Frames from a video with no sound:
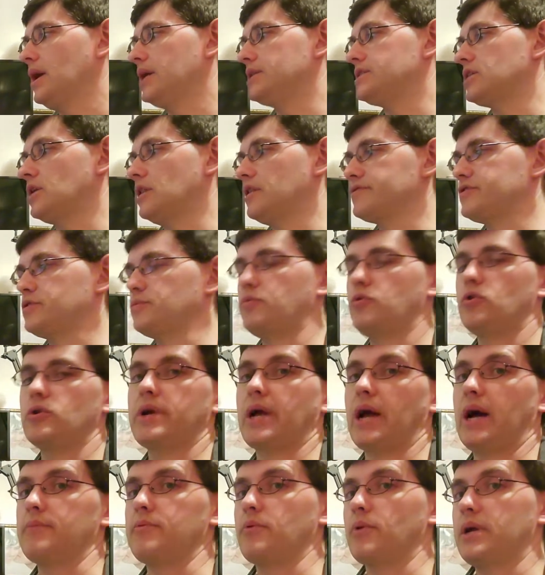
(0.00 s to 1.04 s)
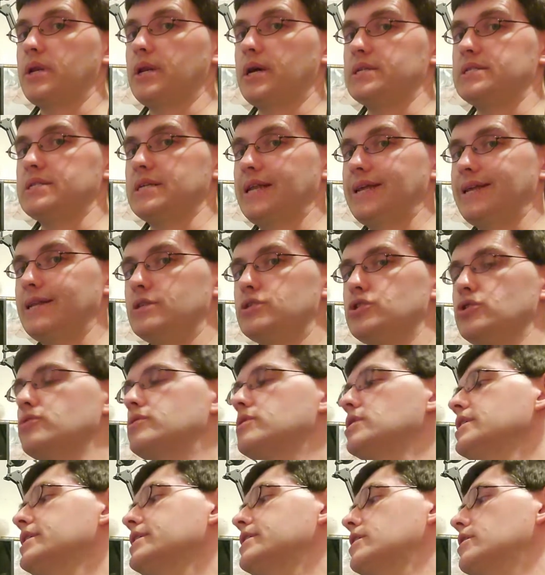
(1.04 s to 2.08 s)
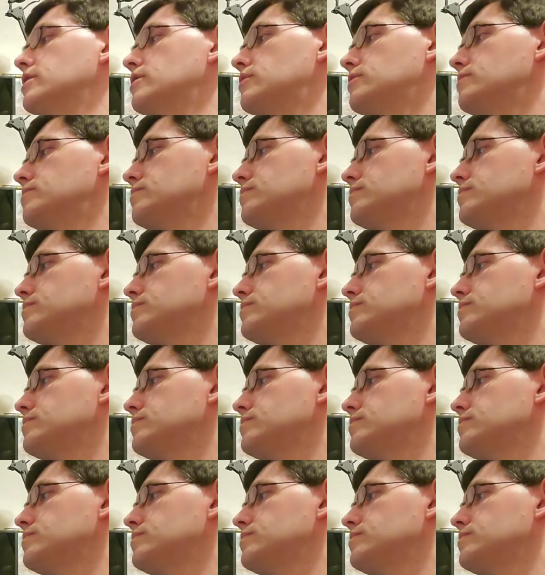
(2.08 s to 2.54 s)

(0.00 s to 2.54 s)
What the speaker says: Intellivision port, copyright 1982 Coleco.